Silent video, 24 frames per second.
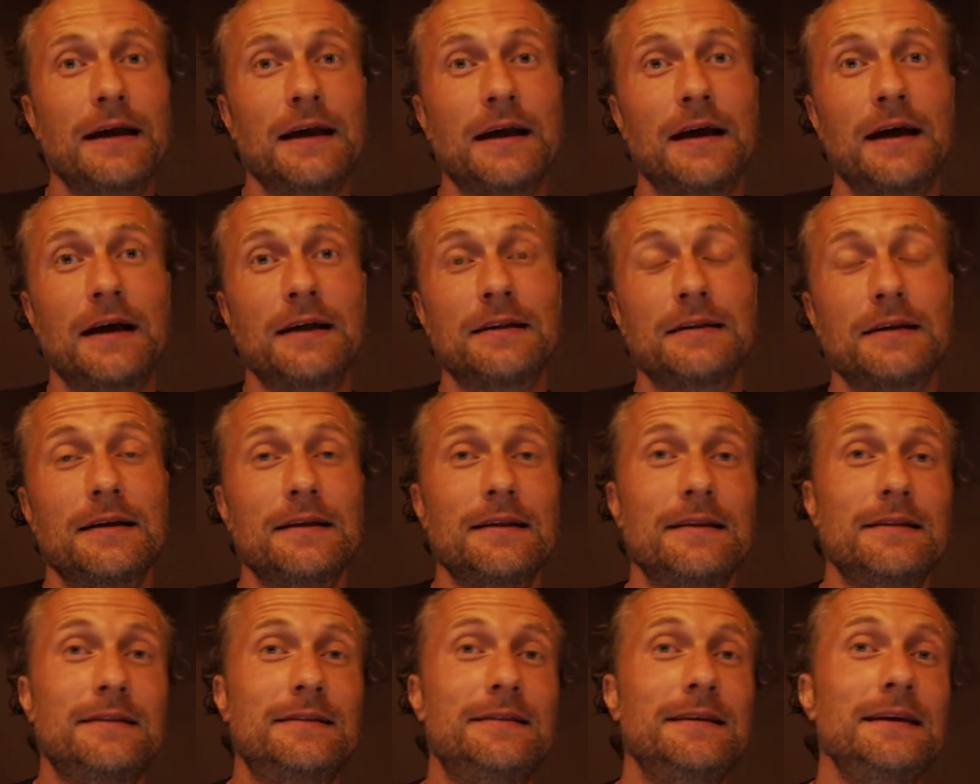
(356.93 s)
And
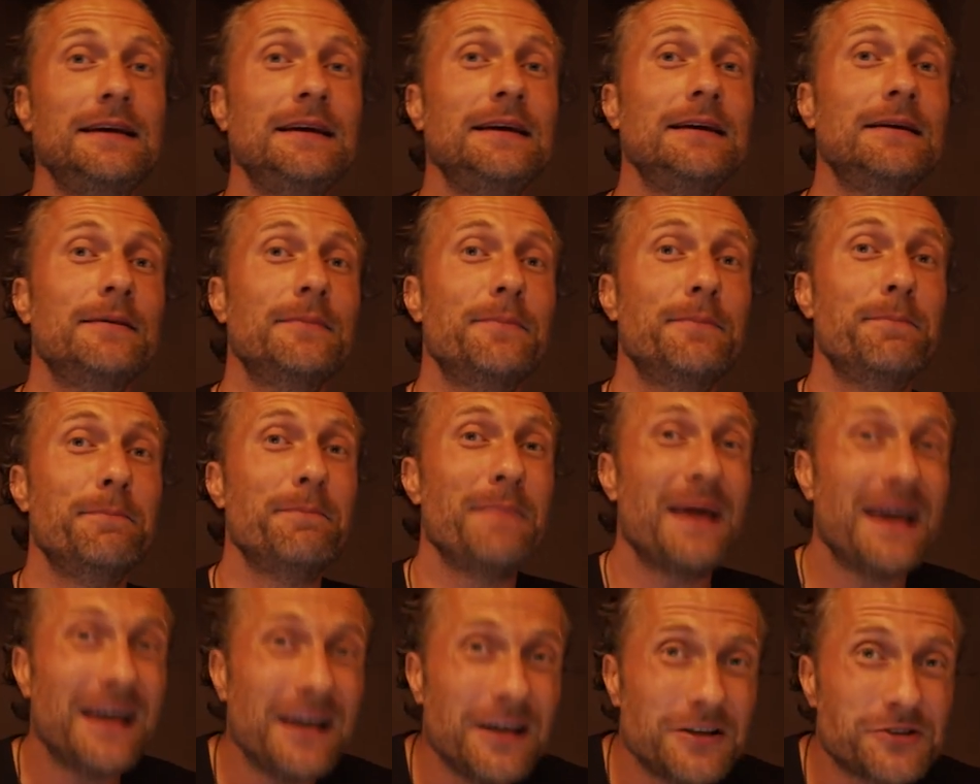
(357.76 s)
the
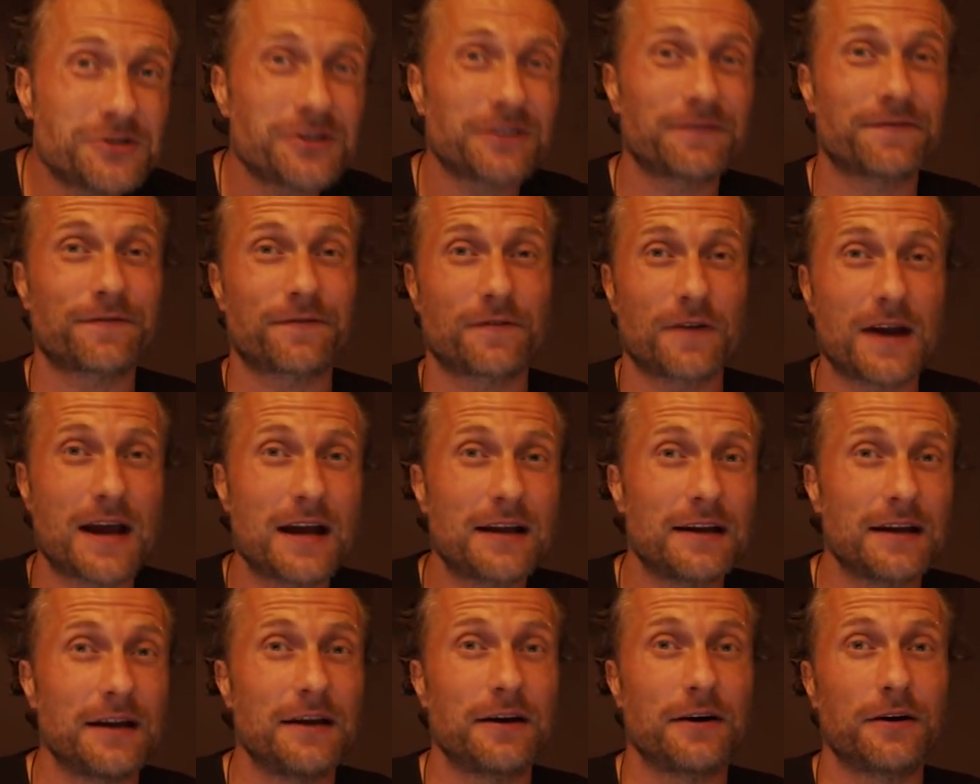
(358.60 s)
major
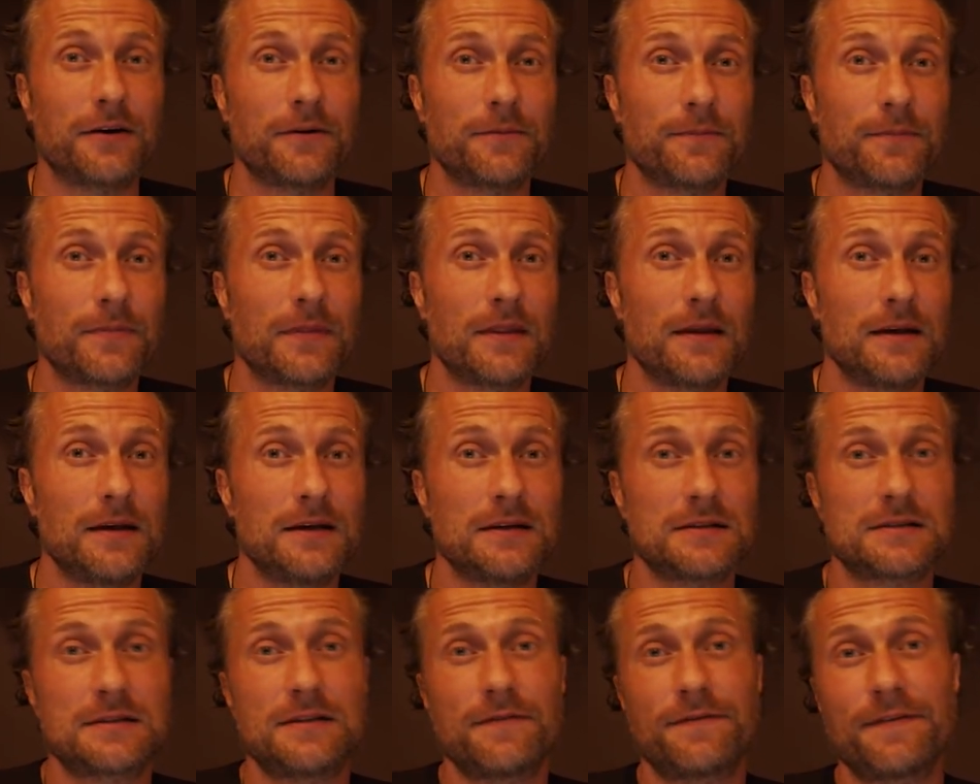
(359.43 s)
threat here
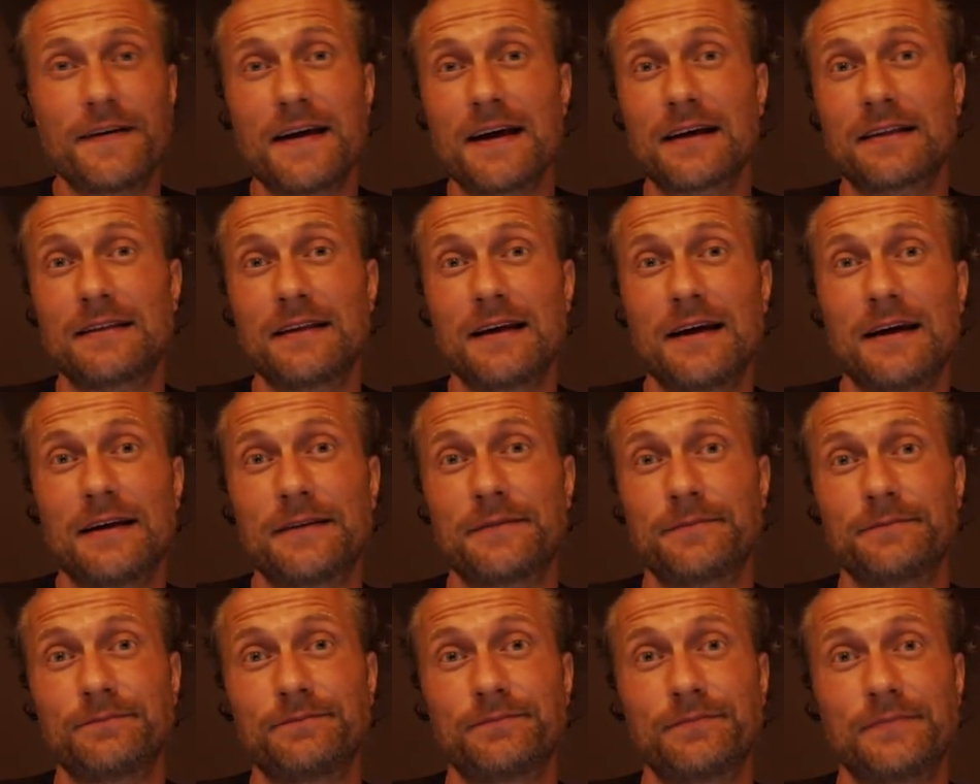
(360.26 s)
is the fact that
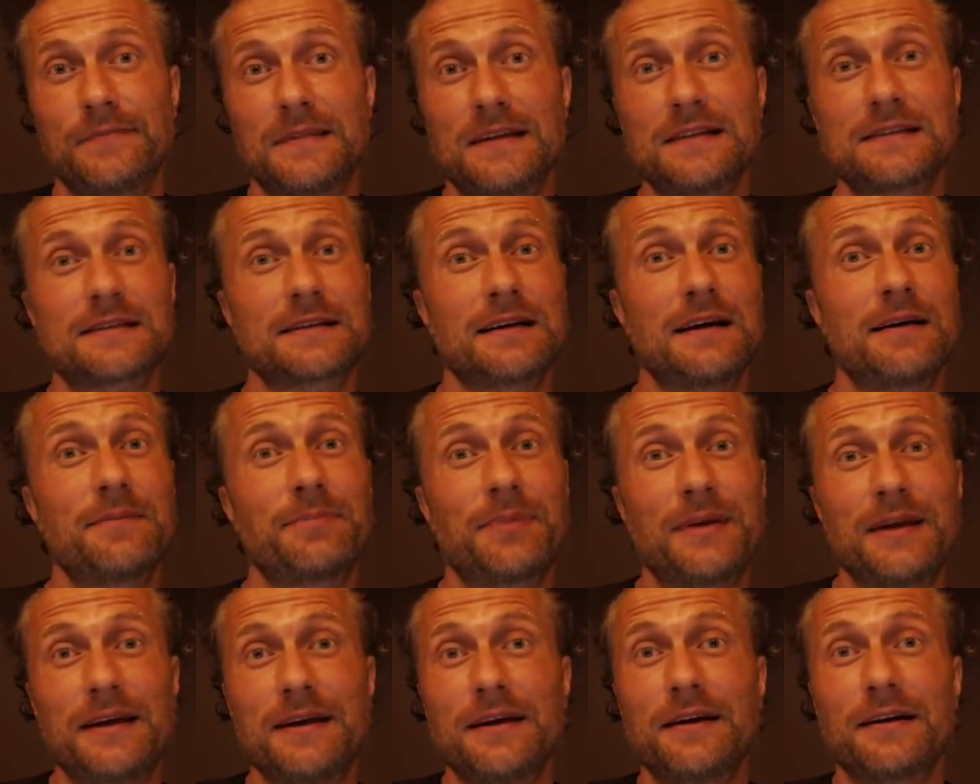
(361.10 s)
this
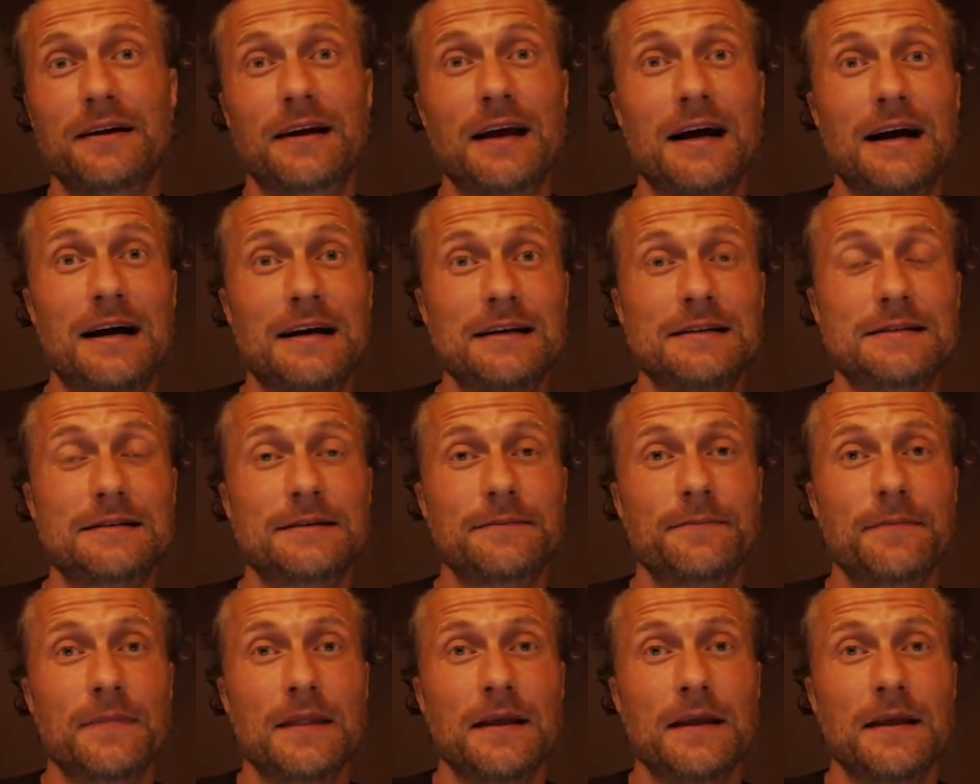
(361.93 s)
company here, guys,